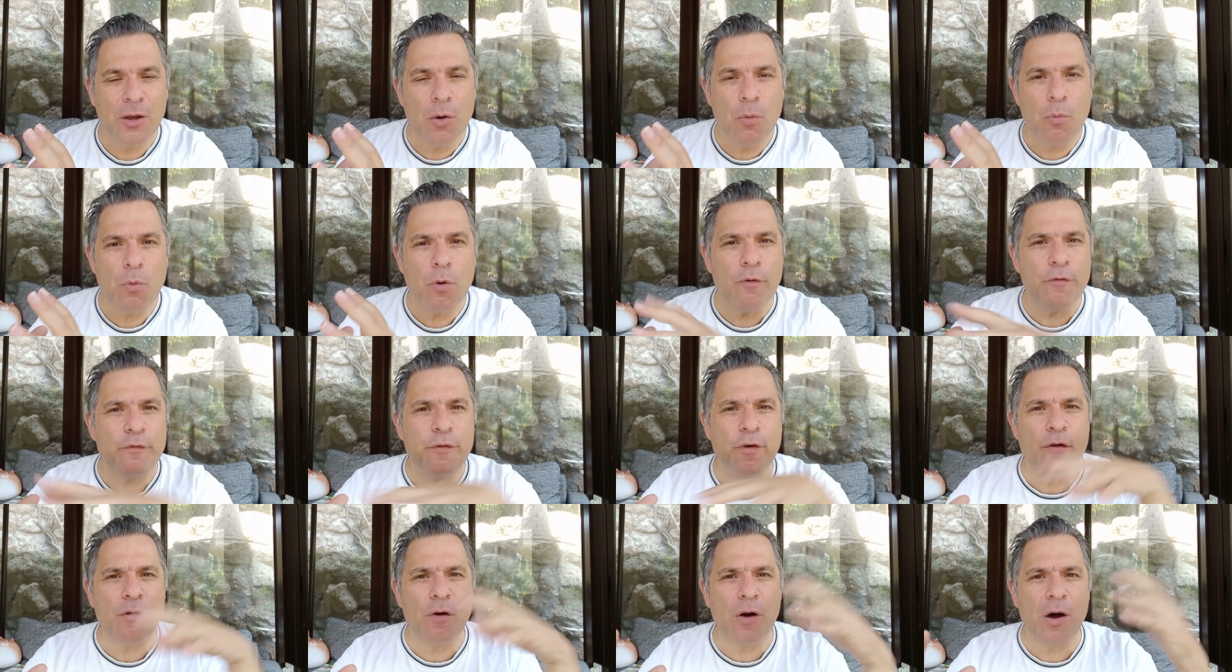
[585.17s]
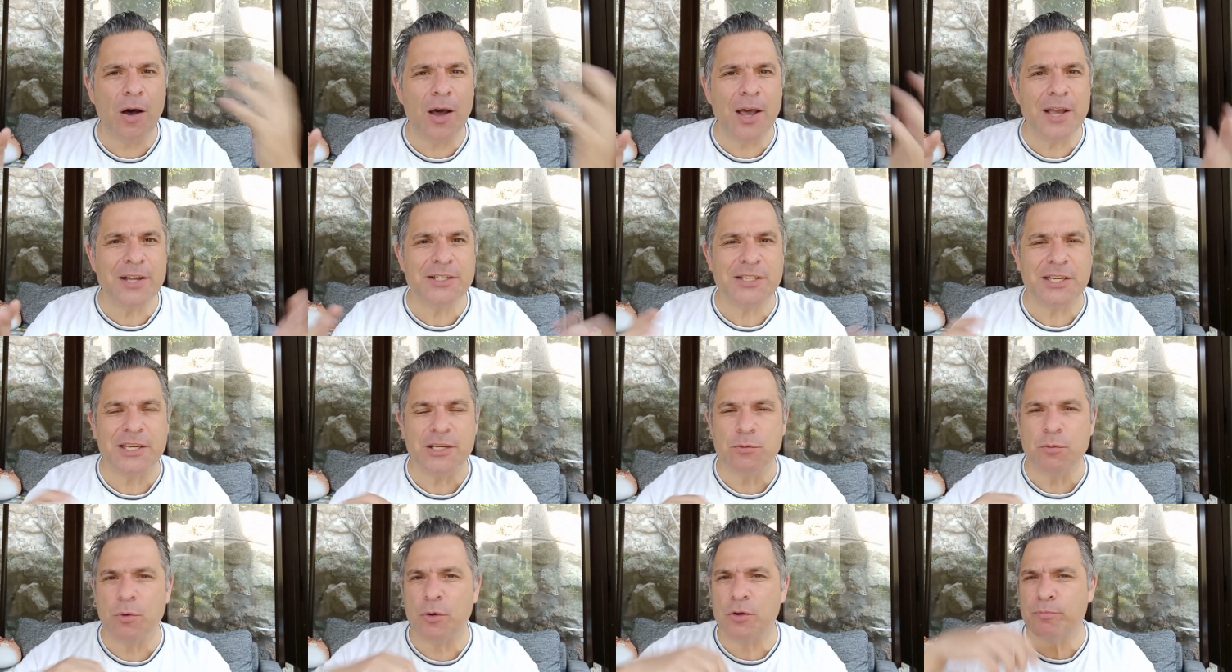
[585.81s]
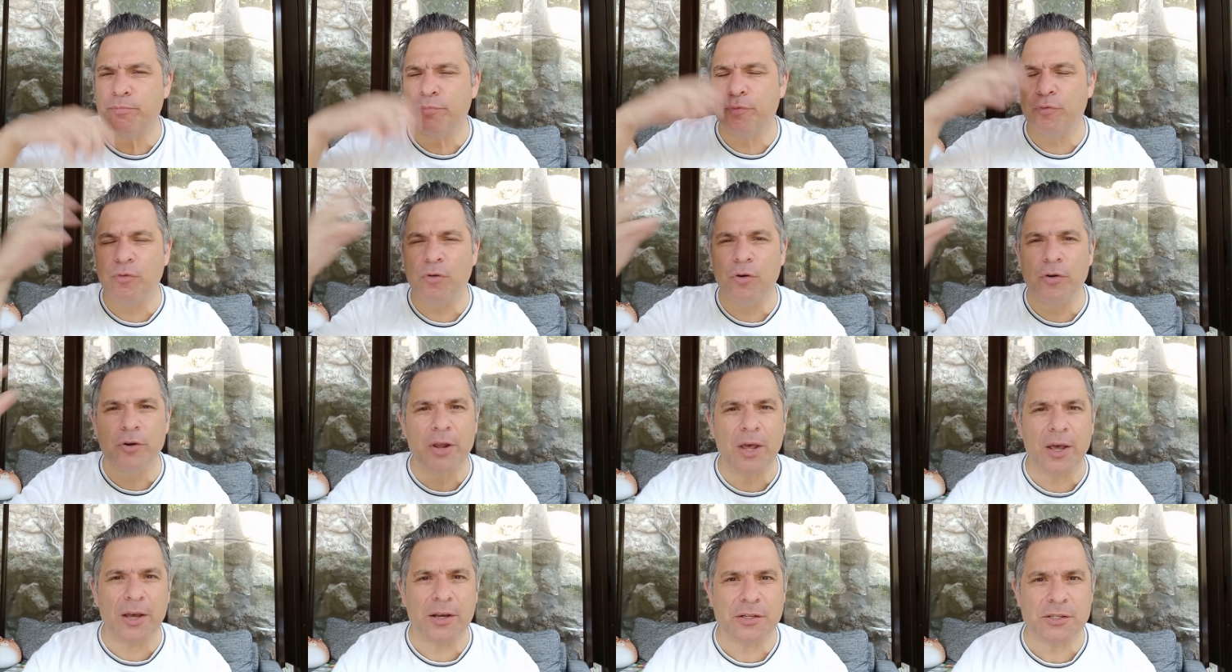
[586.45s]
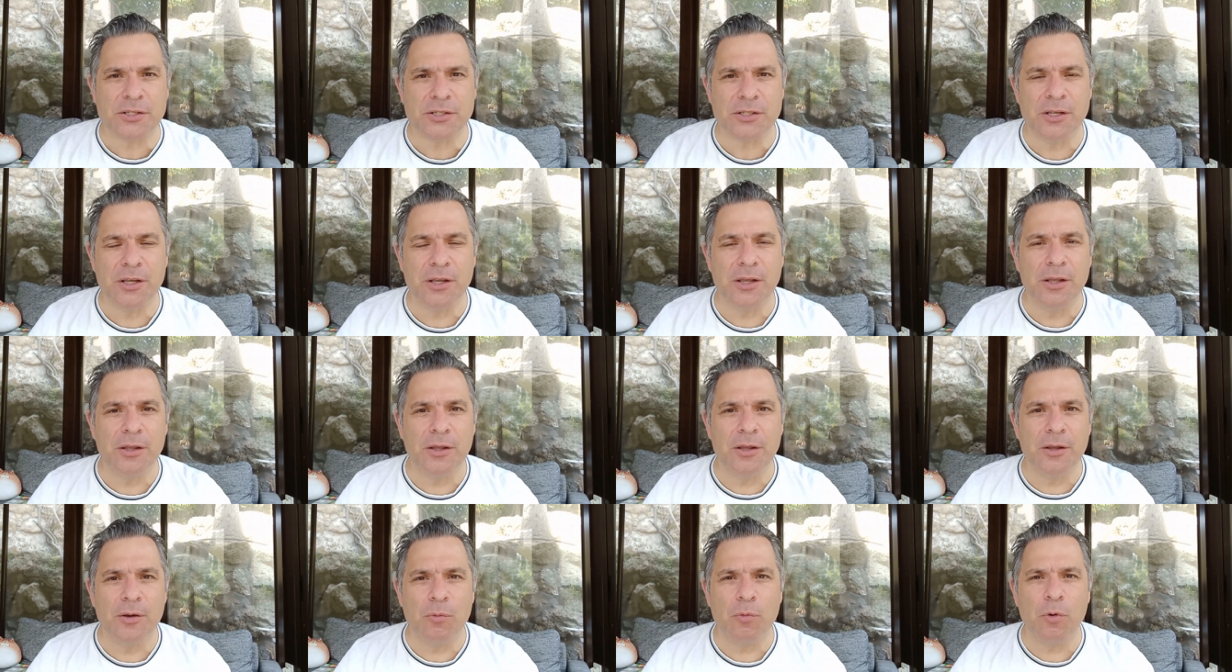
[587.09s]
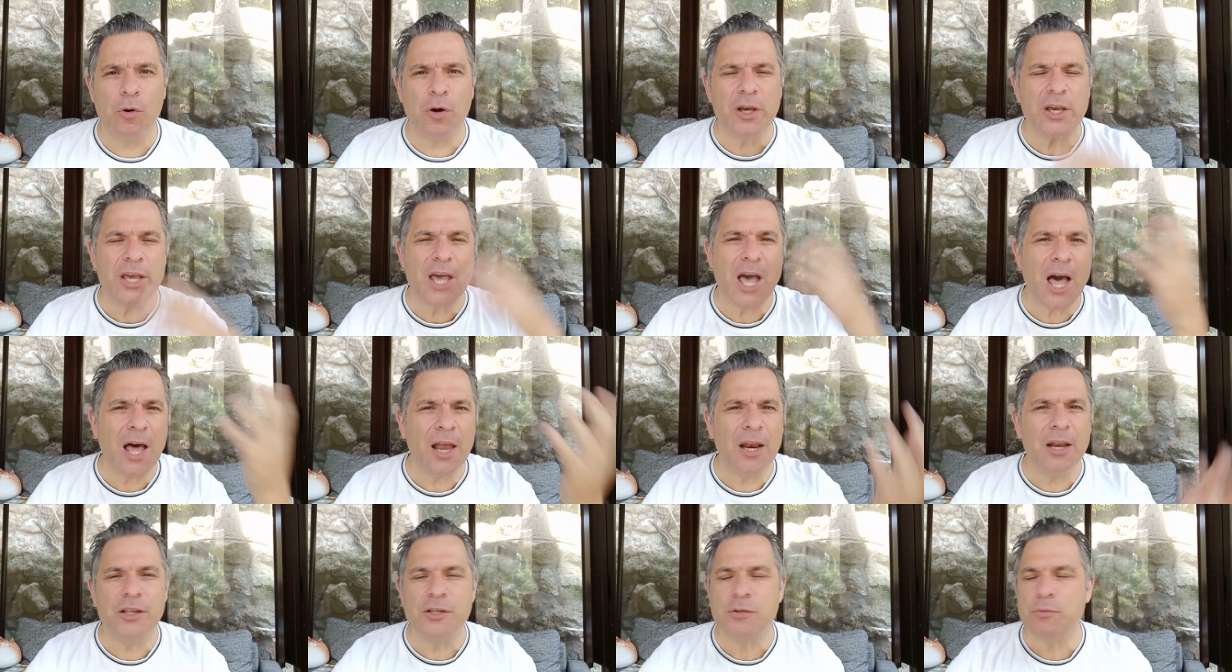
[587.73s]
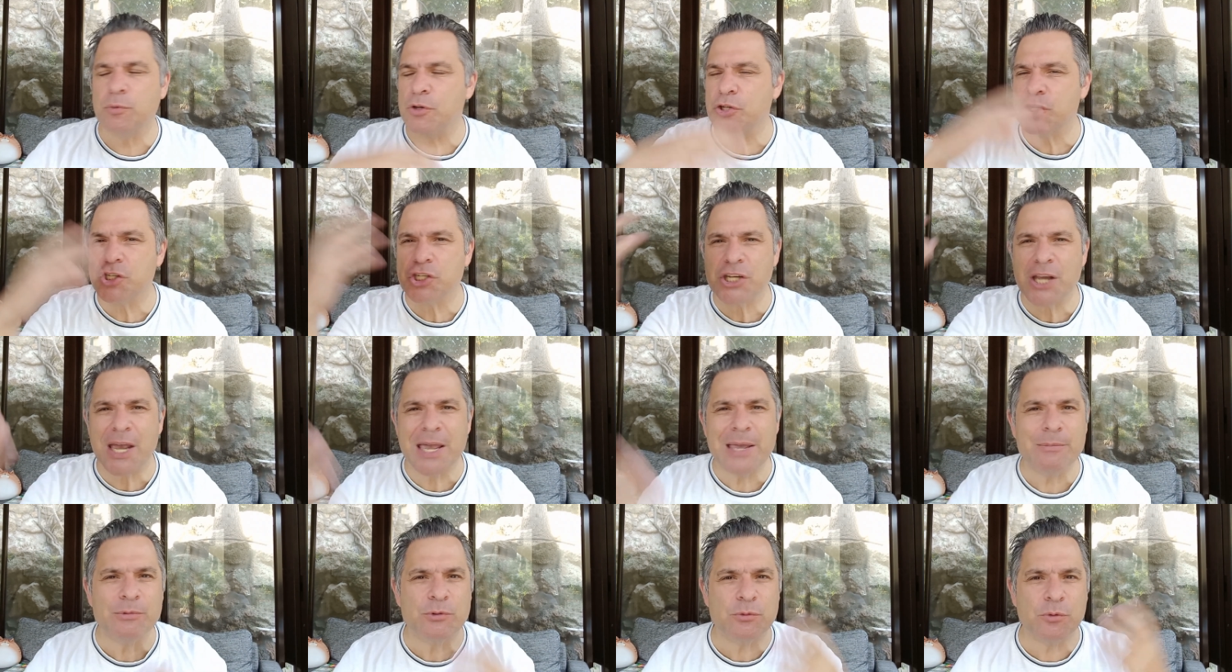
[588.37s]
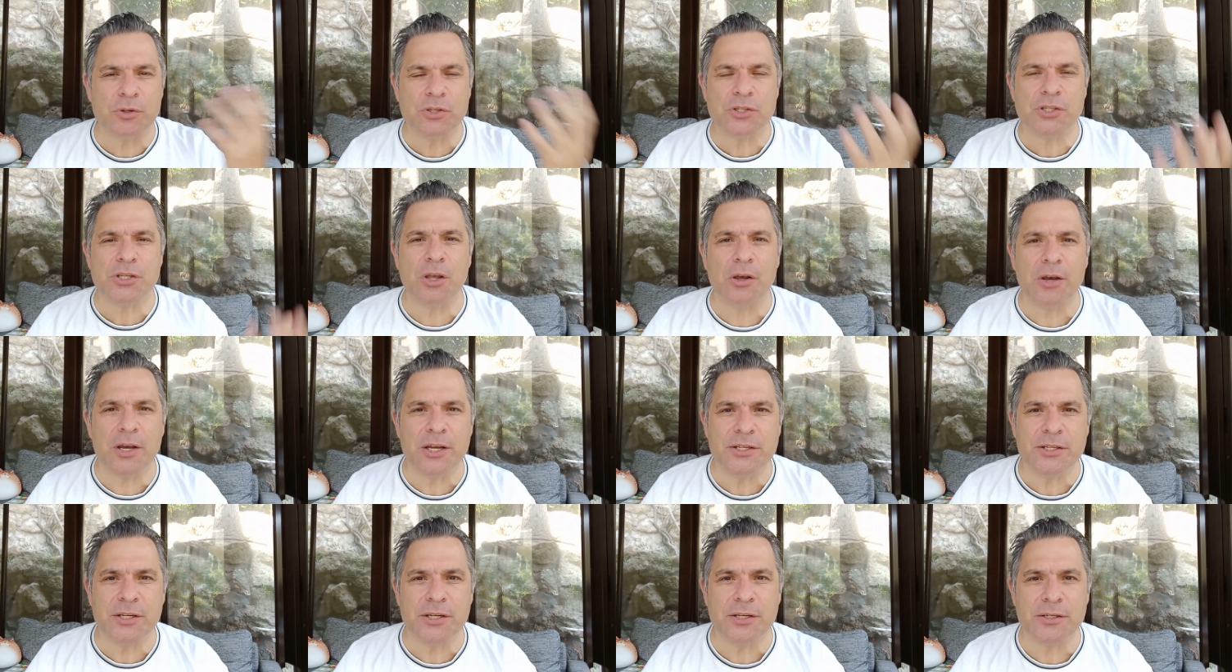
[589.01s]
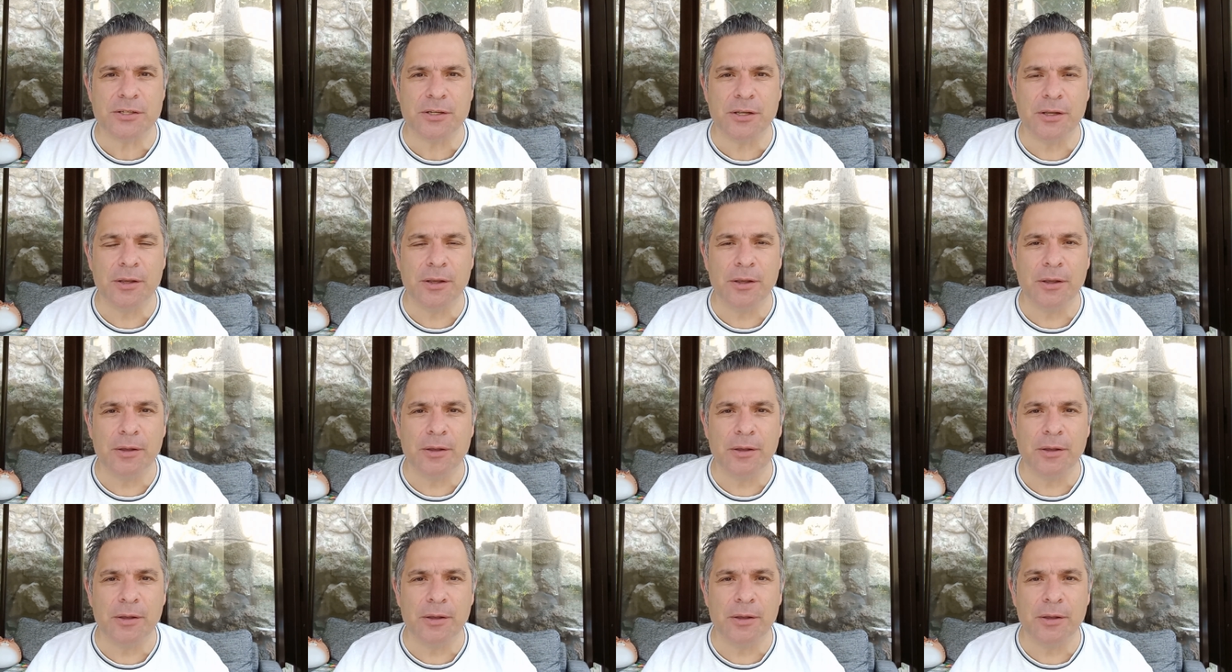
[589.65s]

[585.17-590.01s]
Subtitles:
What varieties, what products, what colors, what shapes, what sizes?